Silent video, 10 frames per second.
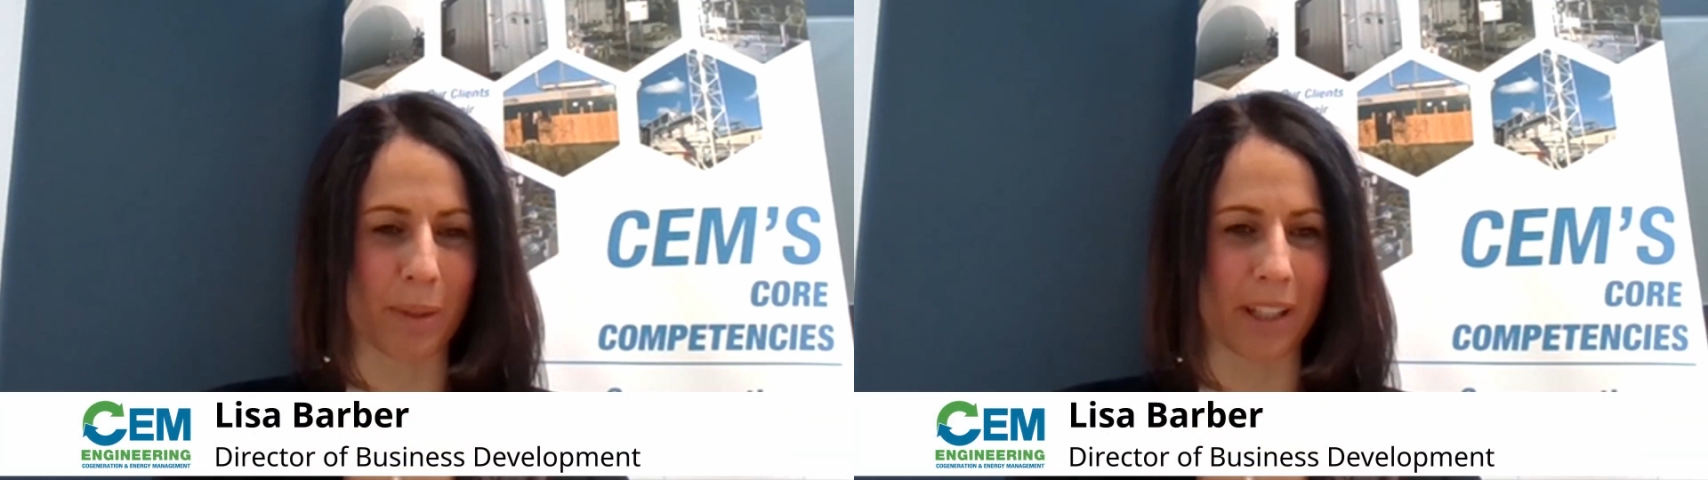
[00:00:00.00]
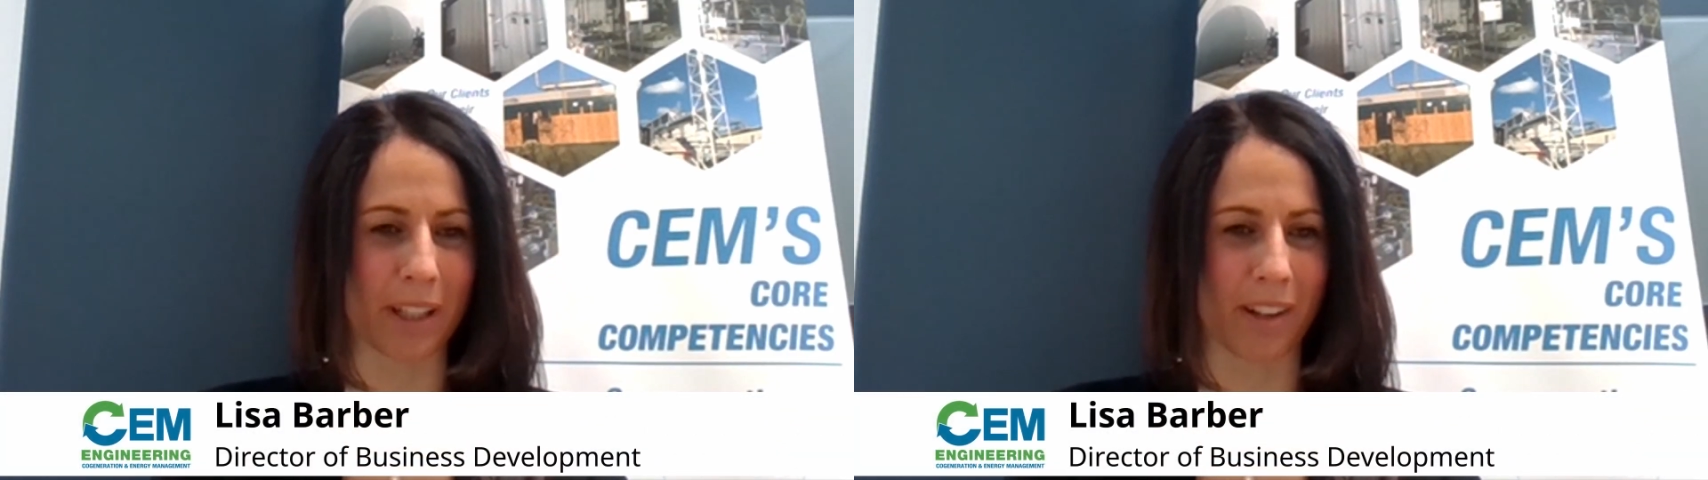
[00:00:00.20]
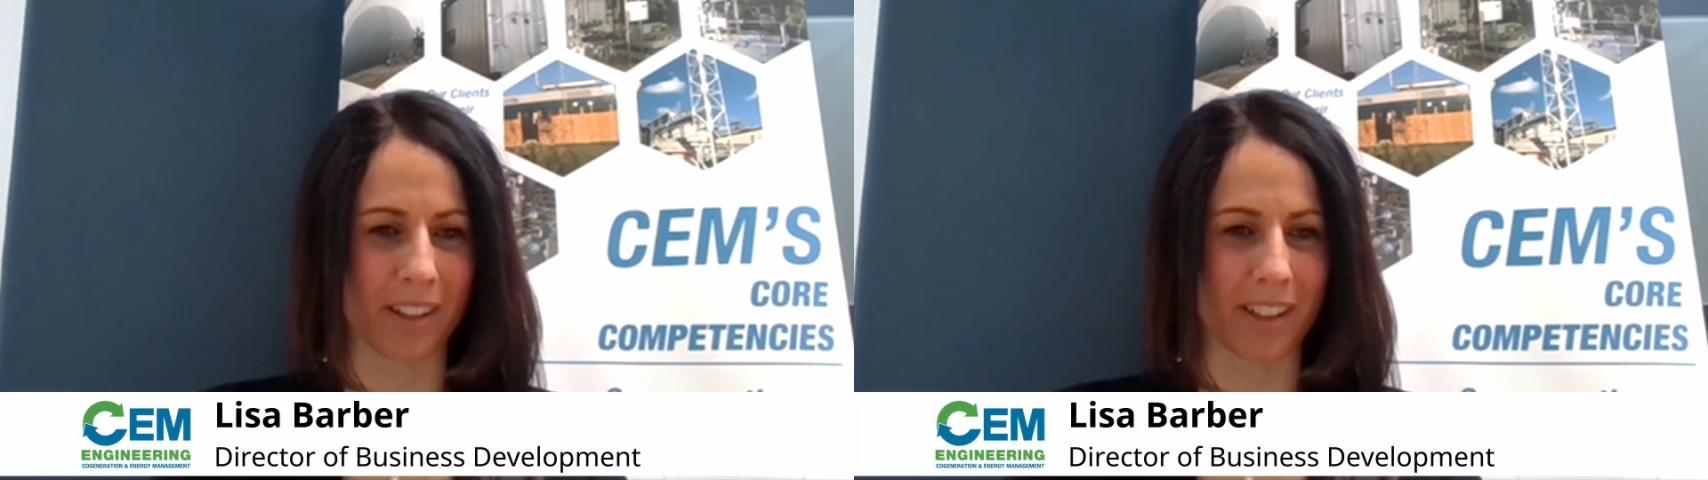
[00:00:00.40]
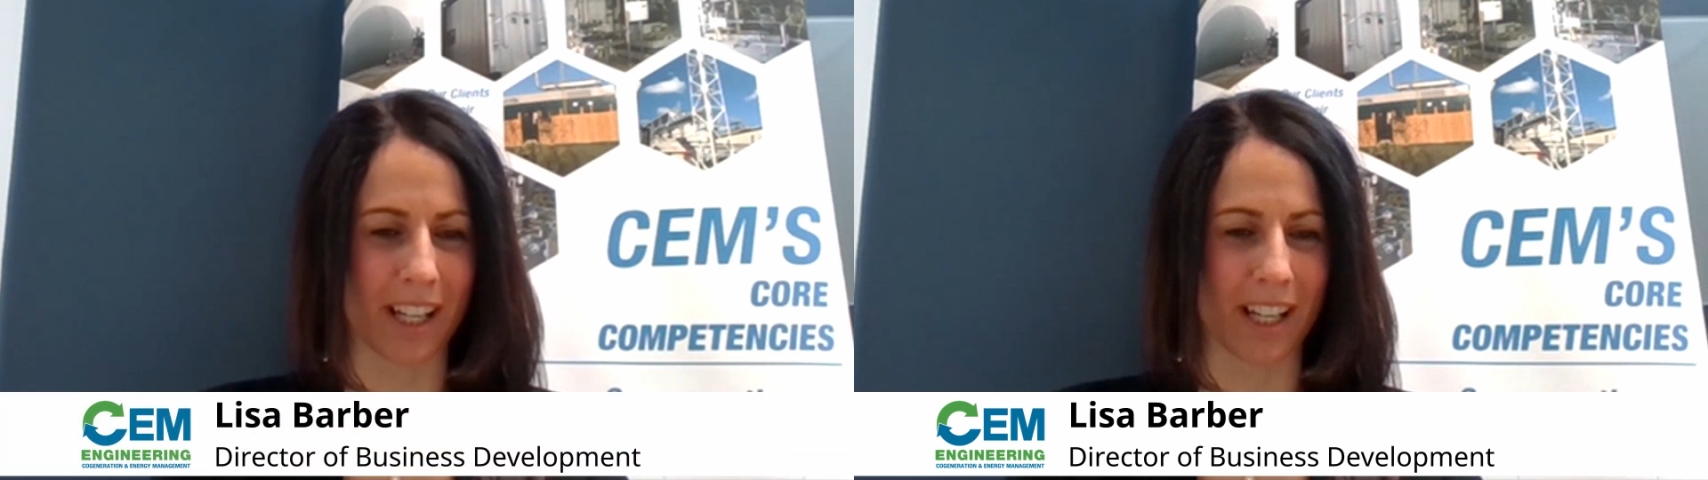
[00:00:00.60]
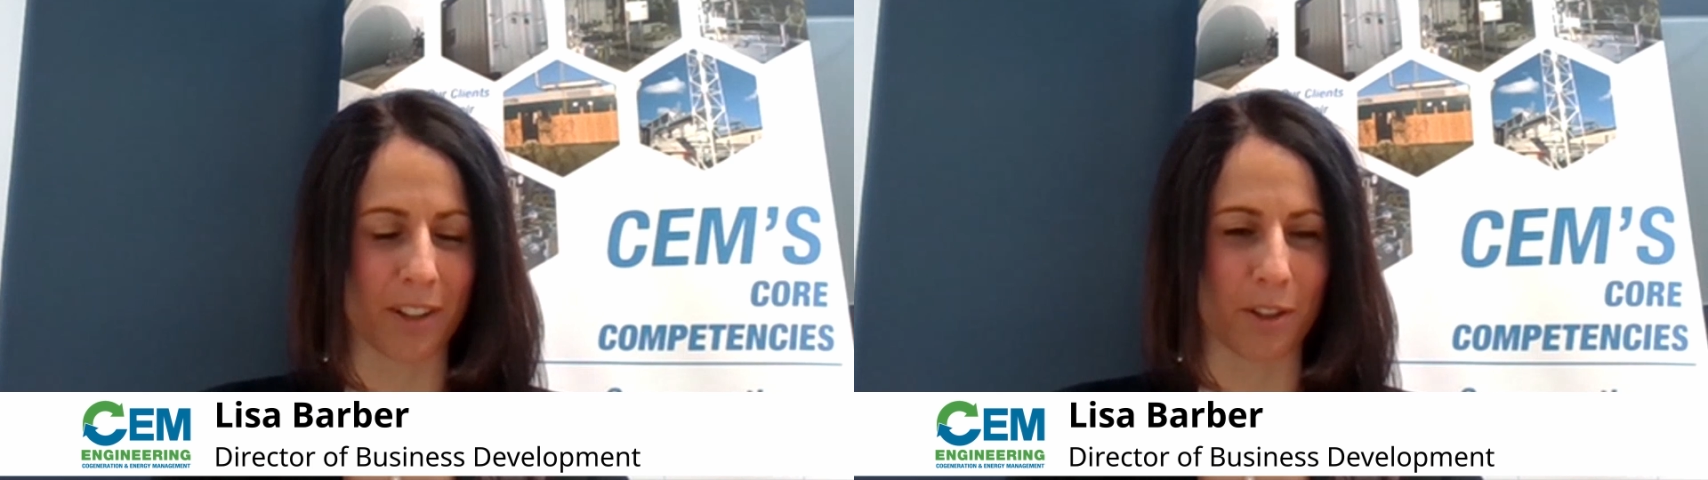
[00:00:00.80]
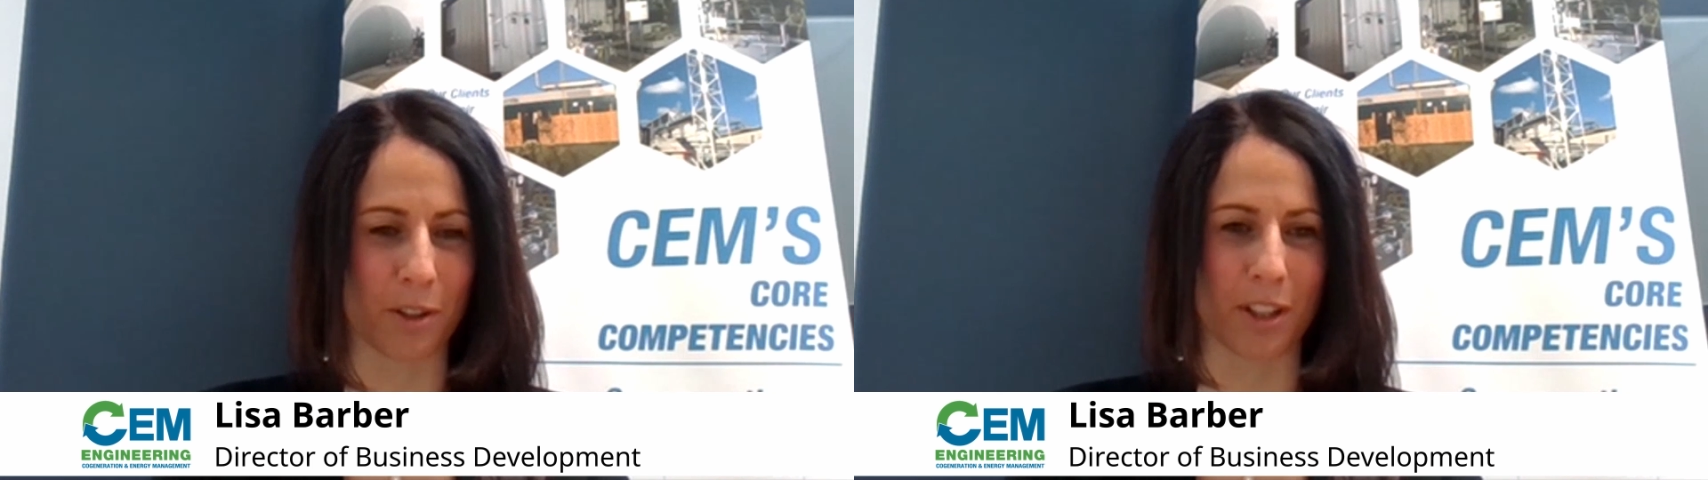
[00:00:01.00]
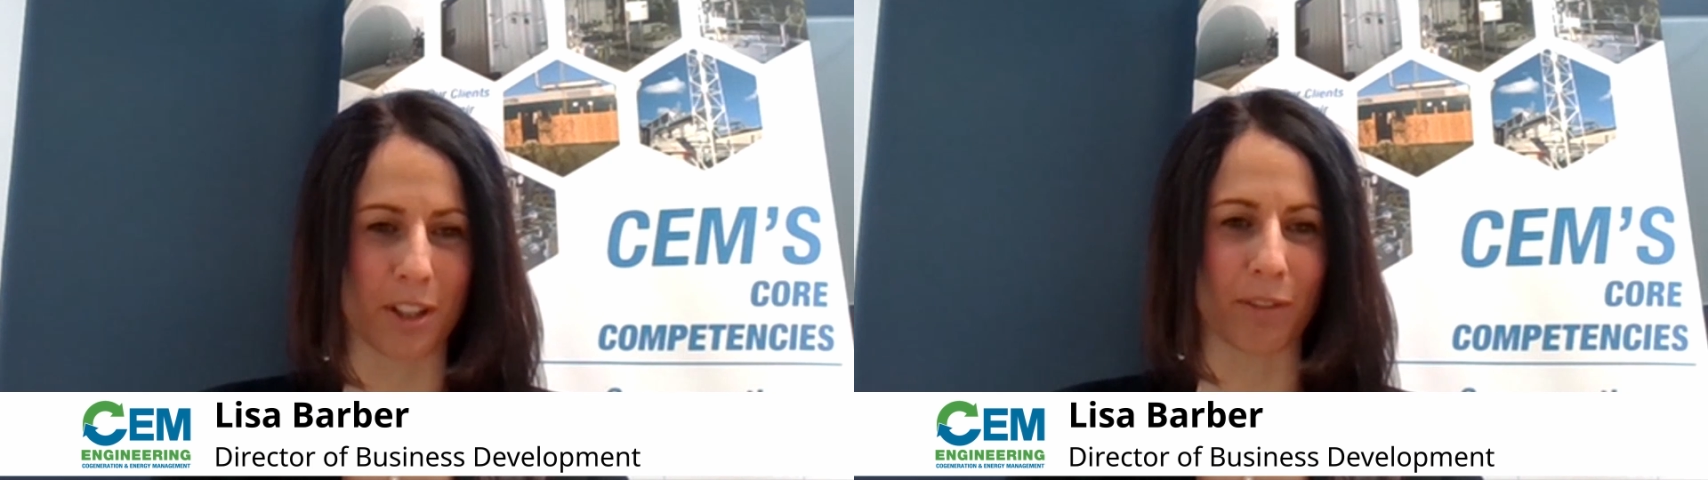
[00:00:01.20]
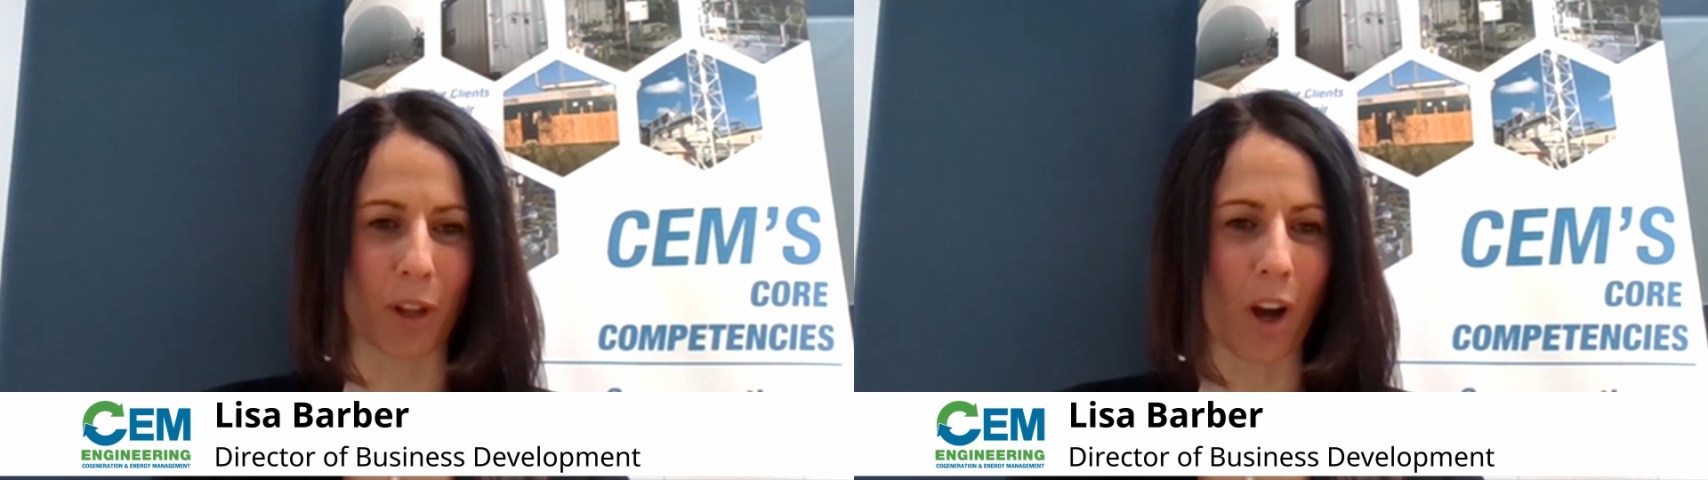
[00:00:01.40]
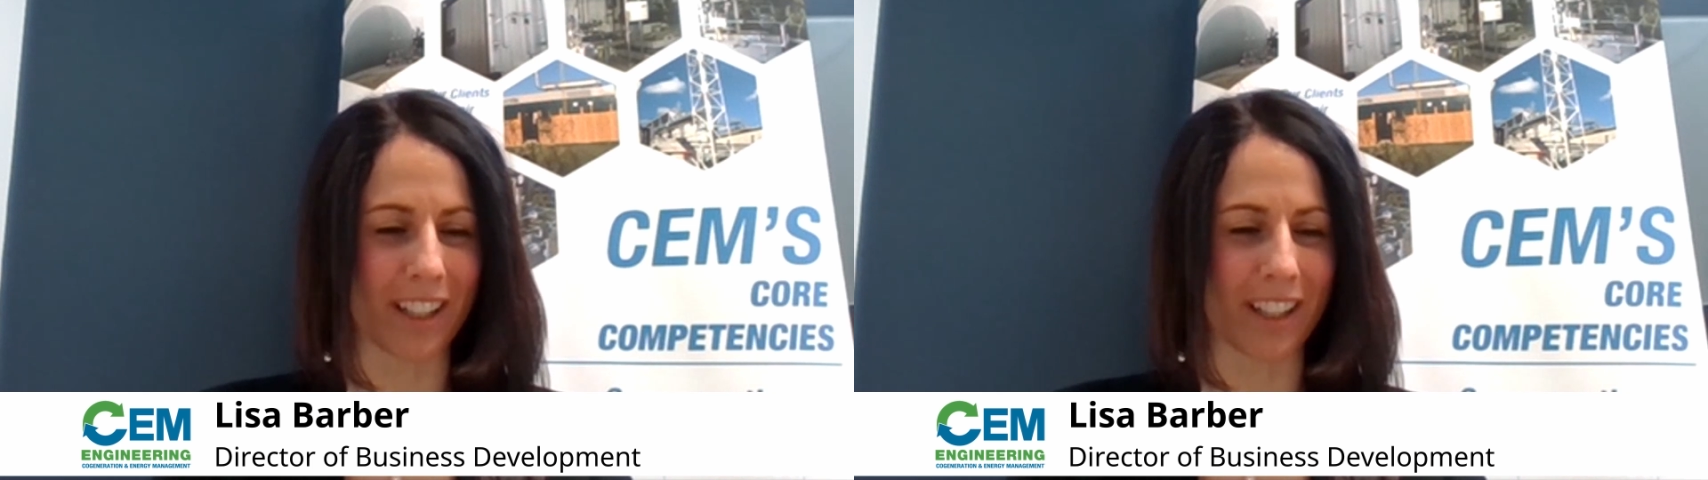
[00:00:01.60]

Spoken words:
be on the 2G vlog,